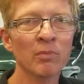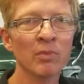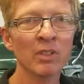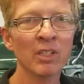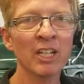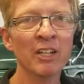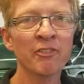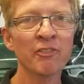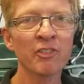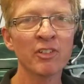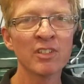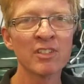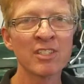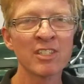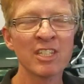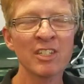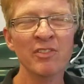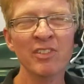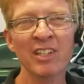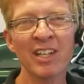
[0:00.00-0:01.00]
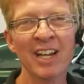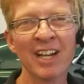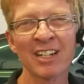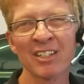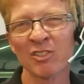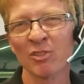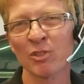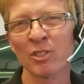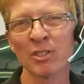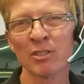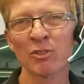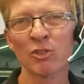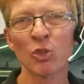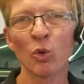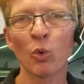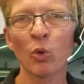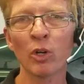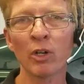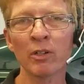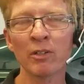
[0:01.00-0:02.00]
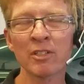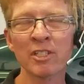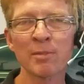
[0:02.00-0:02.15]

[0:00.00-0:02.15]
left front CV axle is torn.